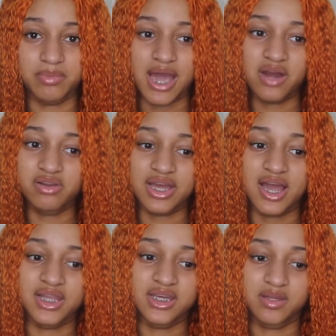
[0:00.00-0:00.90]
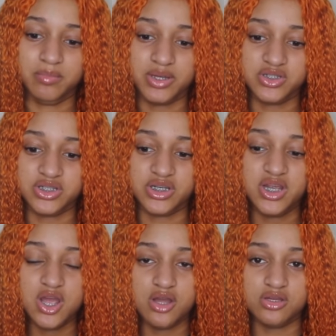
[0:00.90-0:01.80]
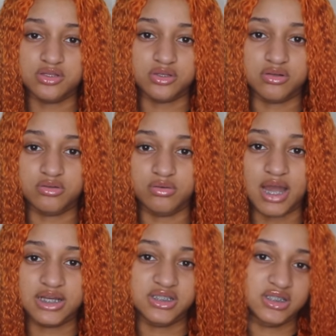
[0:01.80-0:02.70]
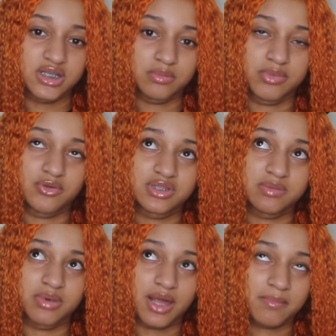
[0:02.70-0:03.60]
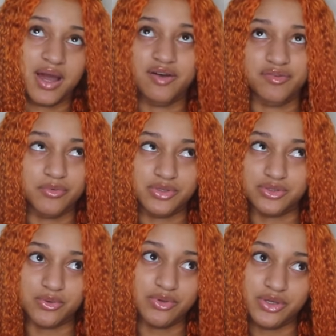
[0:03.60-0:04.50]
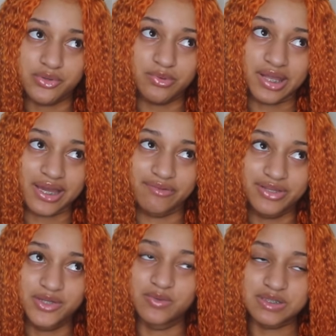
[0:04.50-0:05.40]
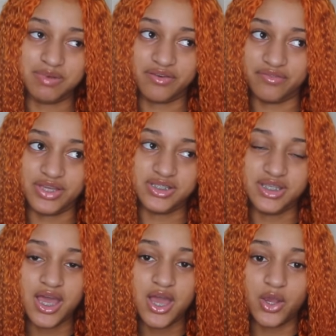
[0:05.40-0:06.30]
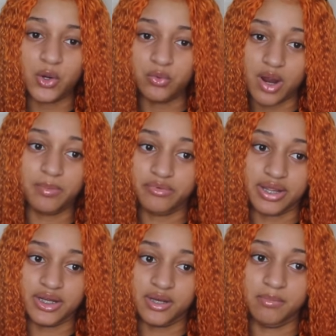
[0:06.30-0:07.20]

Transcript: but I don't like how I look in the picture, so I just didn't post it. But like, my outfit was so cute, like I really wish my face cooperated,